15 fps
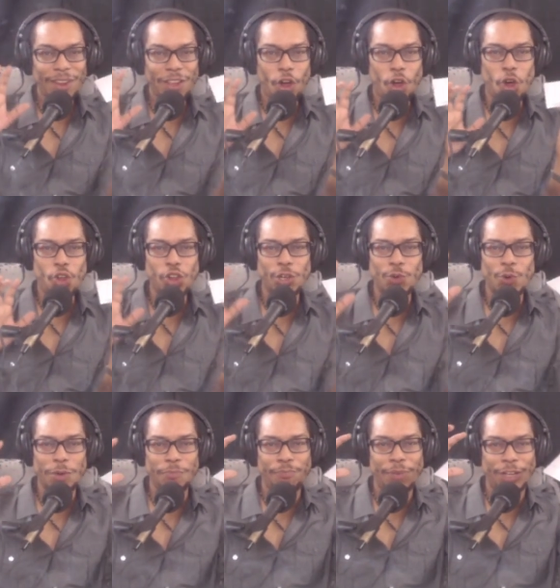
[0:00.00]
all in
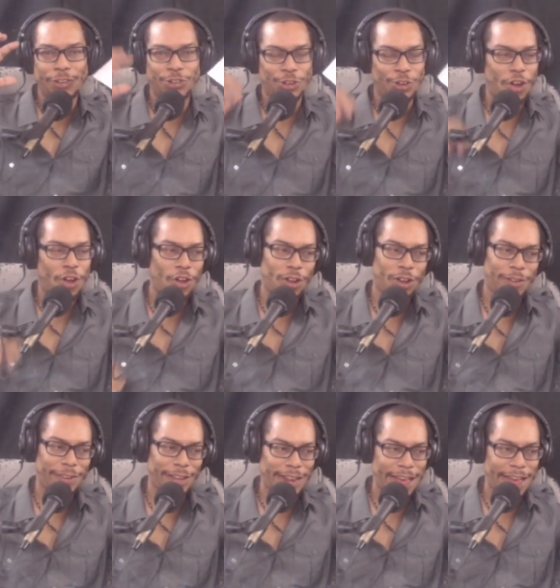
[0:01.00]
one picture, all
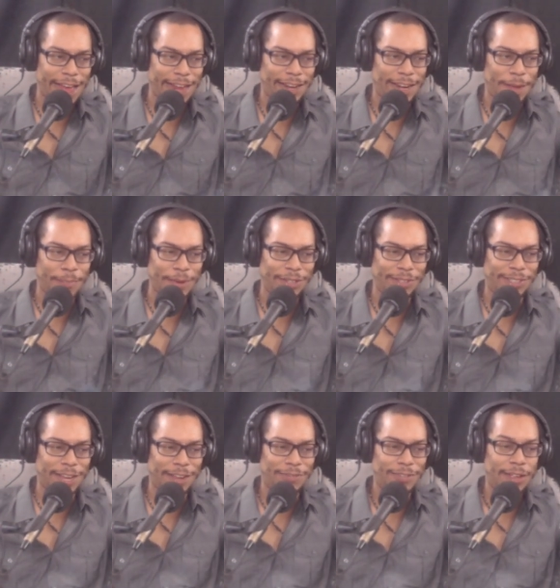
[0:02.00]
of it added up and
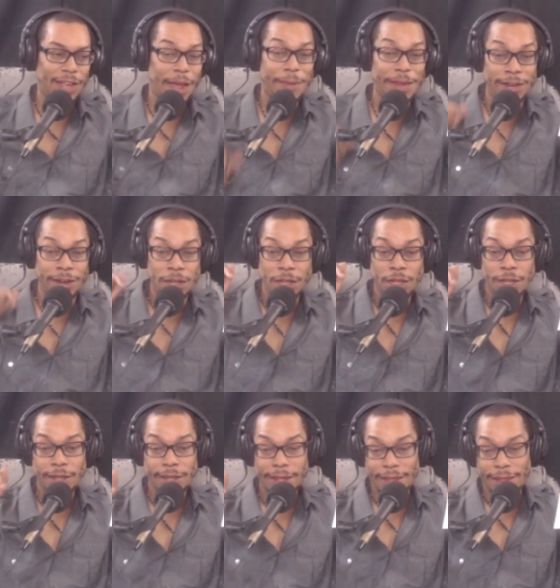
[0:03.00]
stuff. I mean,
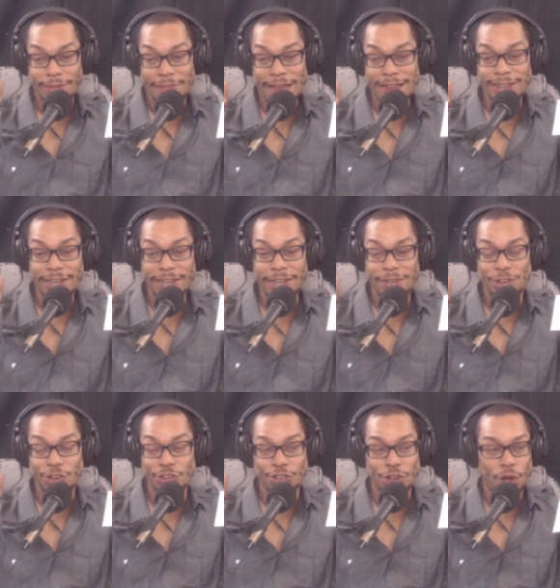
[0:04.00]
that didn't
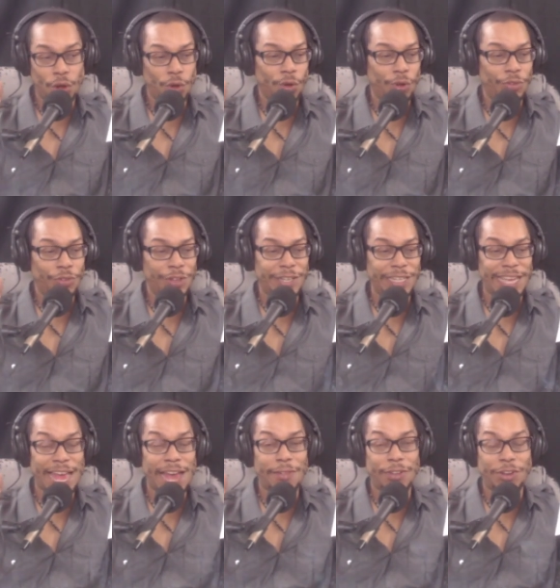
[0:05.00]
even show the
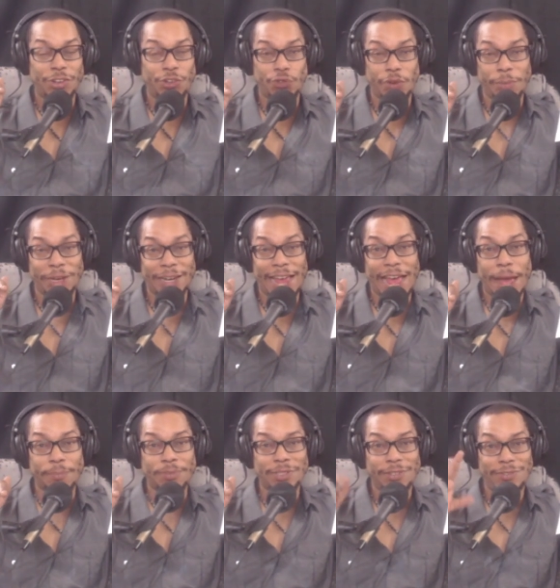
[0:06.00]
D, the distributed
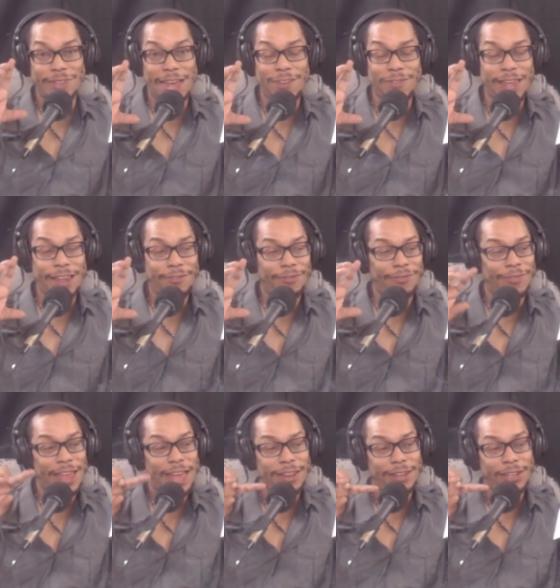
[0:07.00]
apps. That that
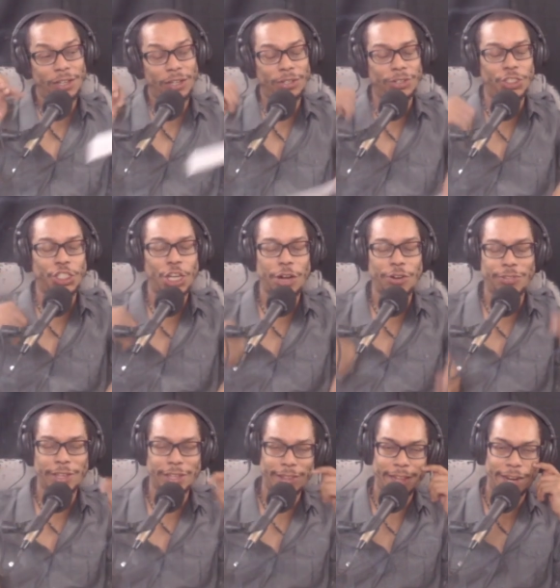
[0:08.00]
that little chart
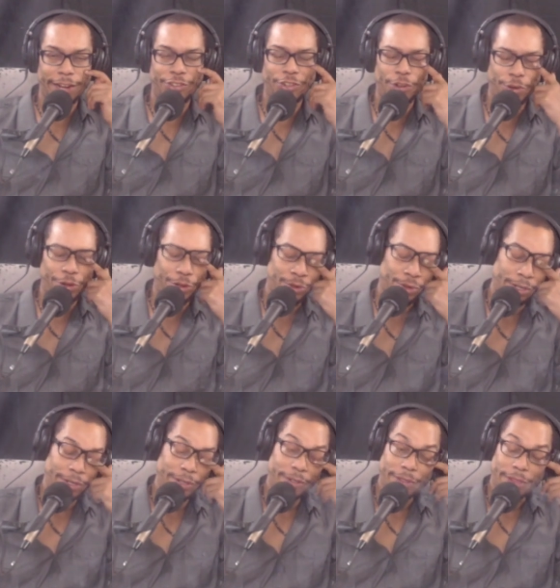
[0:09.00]
thing that I showed you,
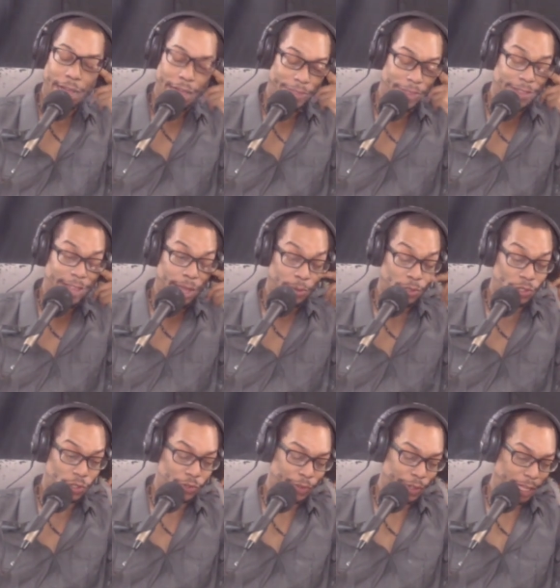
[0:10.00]
I think that was
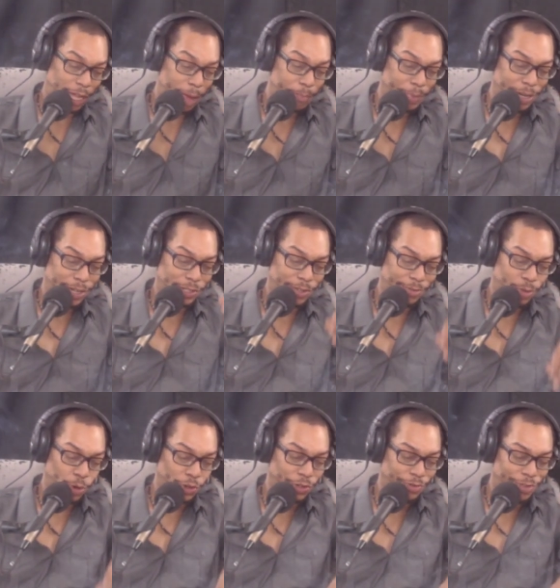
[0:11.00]
just for the companies, the
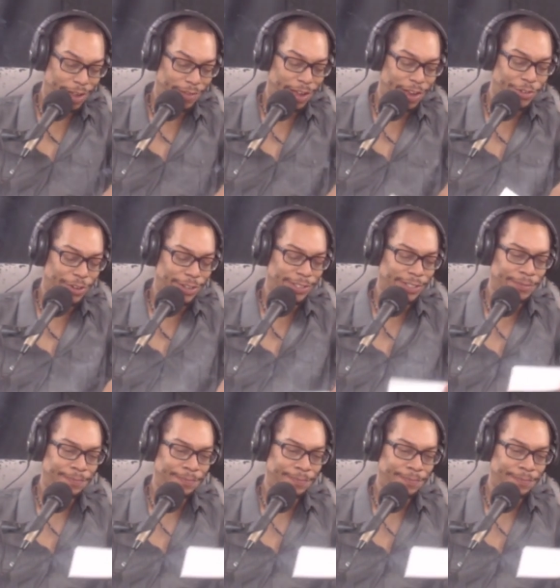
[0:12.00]
Fortune 500s.